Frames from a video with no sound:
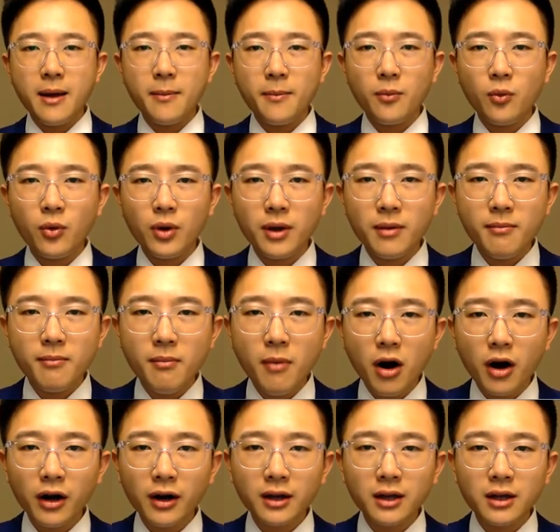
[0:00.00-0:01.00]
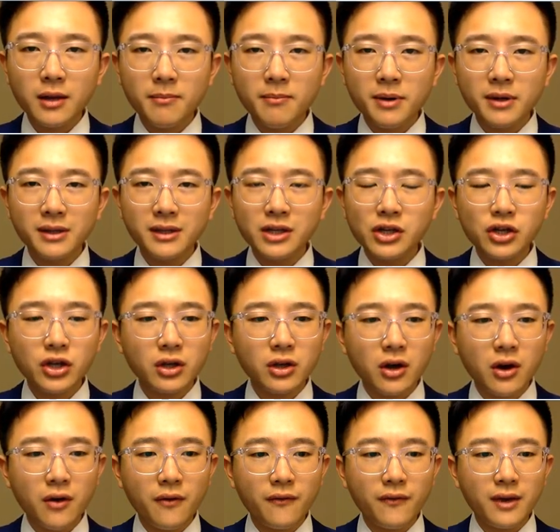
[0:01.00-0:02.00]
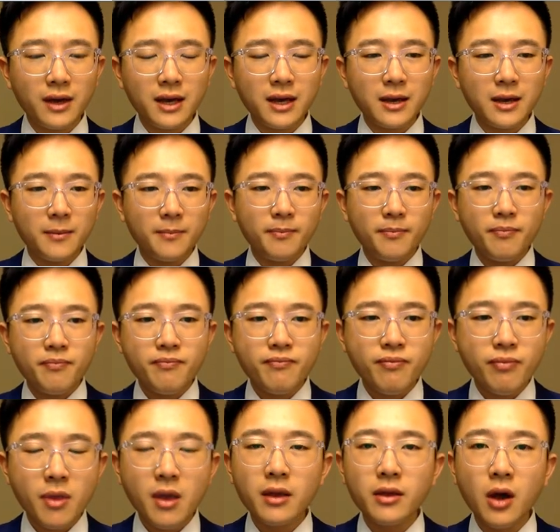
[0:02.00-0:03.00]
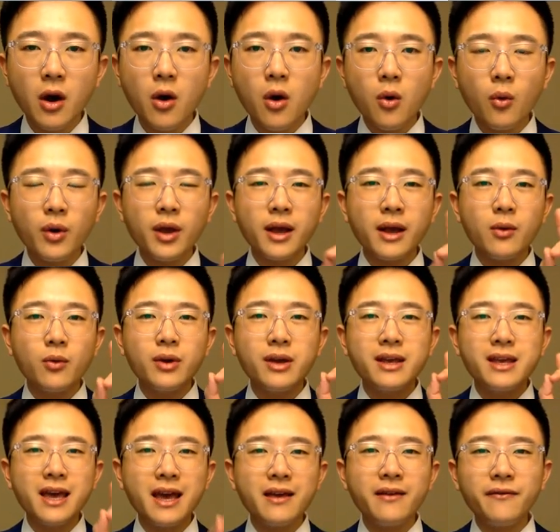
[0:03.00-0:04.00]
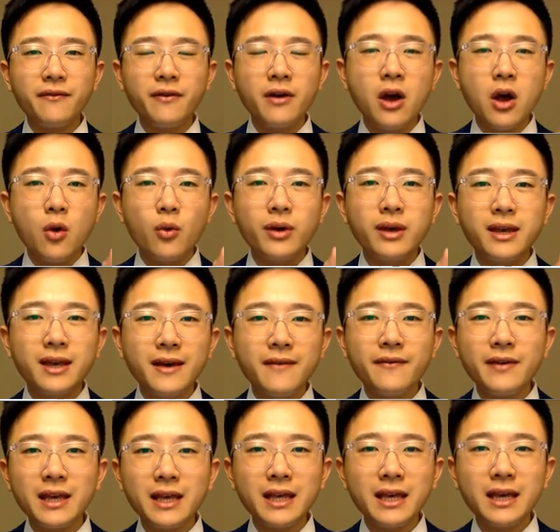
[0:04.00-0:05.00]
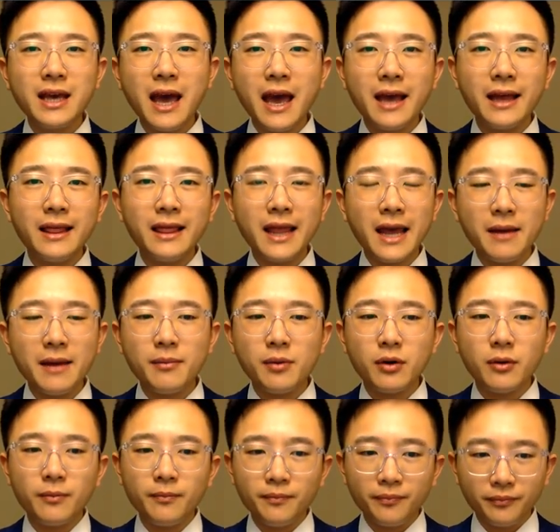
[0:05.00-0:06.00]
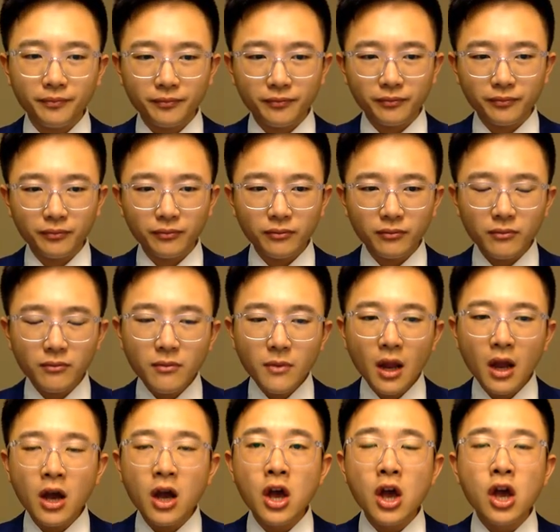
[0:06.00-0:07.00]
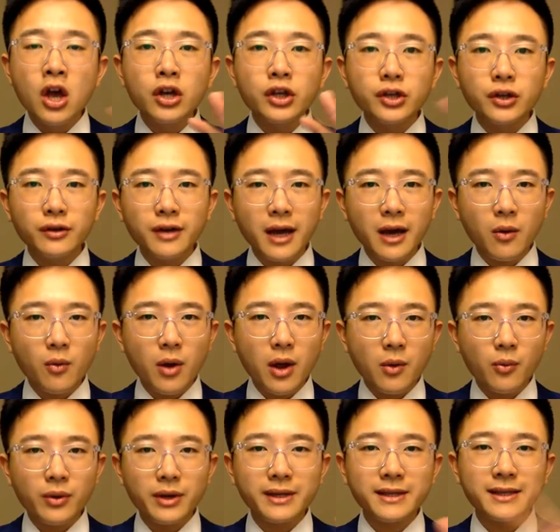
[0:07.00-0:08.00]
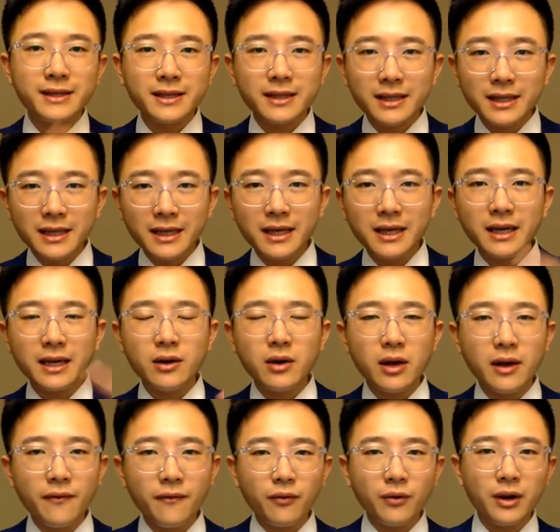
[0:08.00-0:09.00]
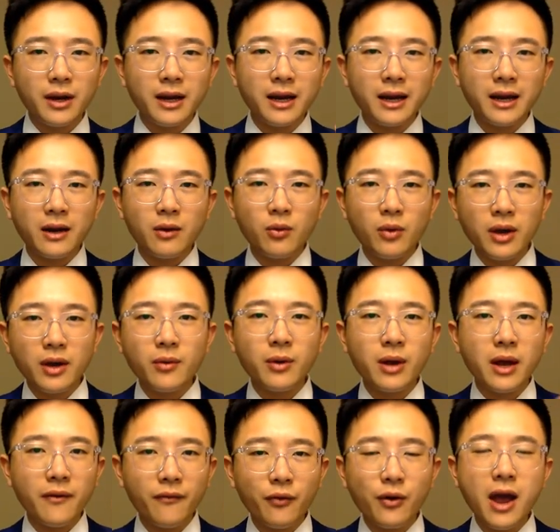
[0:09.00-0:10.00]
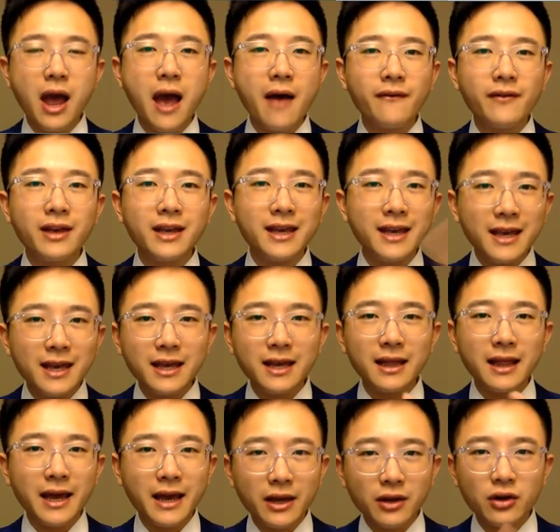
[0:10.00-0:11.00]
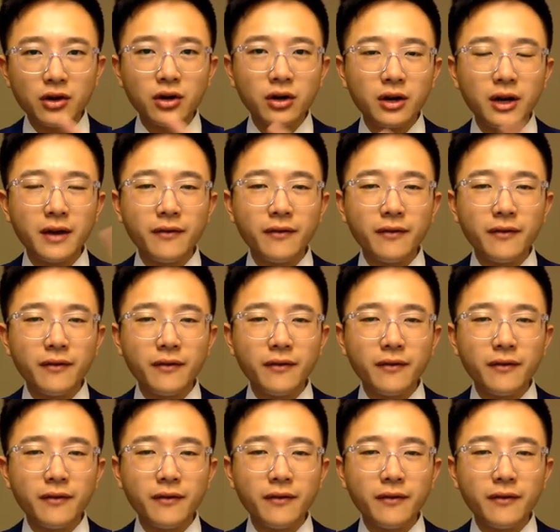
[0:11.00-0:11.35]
we mark the position of E. No, we give E a label, so that when we see if we have E later,